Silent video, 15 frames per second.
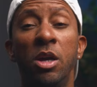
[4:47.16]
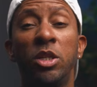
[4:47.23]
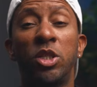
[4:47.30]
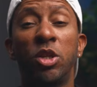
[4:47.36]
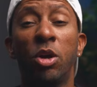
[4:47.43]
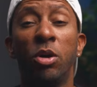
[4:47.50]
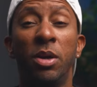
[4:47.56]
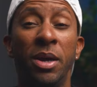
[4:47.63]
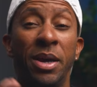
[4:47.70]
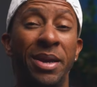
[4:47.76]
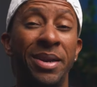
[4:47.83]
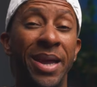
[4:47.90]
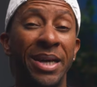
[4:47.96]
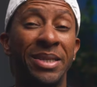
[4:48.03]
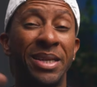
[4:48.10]
So
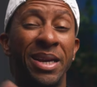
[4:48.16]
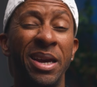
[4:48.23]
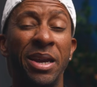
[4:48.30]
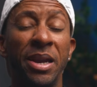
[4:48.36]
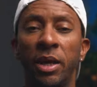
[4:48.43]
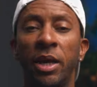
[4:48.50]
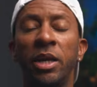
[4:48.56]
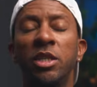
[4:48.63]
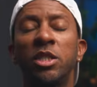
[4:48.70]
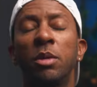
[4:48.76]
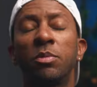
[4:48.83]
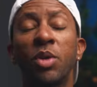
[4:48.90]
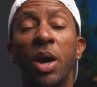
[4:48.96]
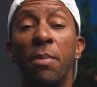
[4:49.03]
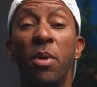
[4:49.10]
that's it. Hit the
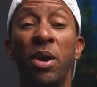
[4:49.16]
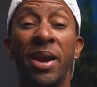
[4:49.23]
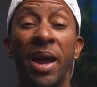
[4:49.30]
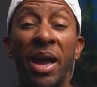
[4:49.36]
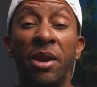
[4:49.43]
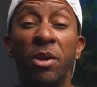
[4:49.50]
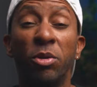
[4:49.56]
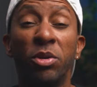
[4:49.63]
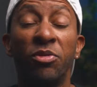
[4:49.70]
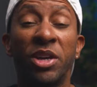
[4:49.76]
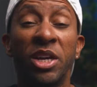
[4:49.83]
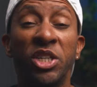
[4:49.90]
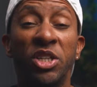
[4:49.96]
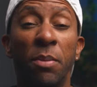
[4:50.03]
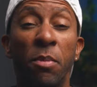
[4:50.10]
subscribe button and the
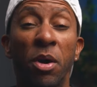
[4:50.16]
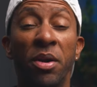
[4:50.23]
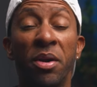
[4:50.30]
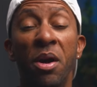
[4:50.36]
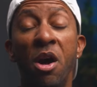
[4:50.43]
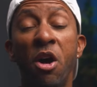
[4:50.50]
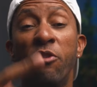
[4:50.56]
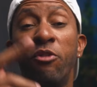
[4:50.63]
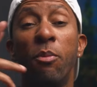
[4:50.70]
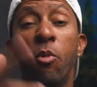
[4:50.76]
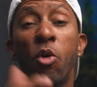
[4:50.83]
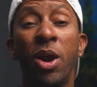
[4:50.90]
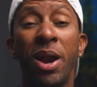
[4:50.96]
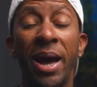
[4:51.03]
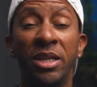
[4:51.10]
notification button for
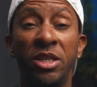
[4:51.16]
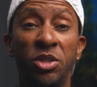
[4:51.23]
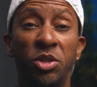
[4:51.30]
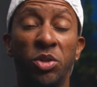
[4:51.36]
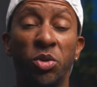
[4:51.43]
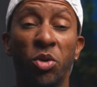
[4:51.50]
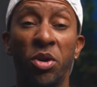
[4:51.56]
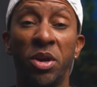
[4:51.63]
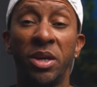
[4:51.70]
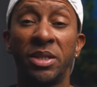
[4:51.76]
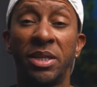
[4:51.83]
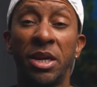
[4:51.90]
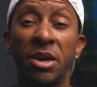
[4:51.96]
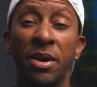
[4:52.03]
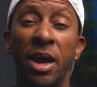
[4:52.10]
more lighting
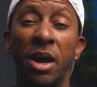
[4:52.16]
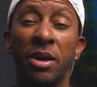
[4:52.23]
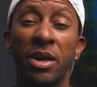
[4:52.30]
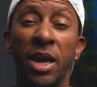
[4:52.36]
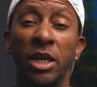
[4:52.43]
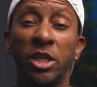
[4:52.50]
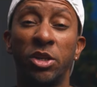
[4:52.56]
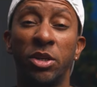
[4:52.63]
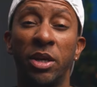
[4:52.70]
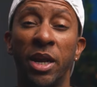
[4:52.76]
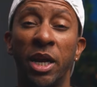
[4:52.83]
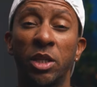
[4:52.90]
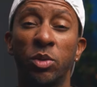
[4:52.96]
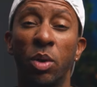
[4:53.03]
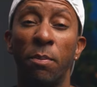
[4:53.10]
tutorials here, and I'll catch you in the
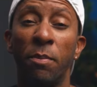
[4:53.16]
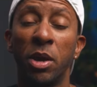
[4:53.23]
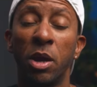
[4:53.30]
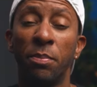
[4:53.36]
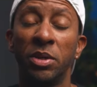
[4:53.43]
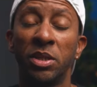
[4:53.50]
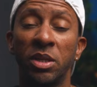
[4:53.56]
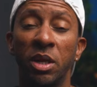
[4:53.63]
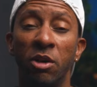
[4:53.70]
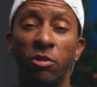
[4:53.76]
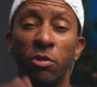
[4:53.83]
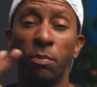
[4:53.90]
next one. Big up yourself.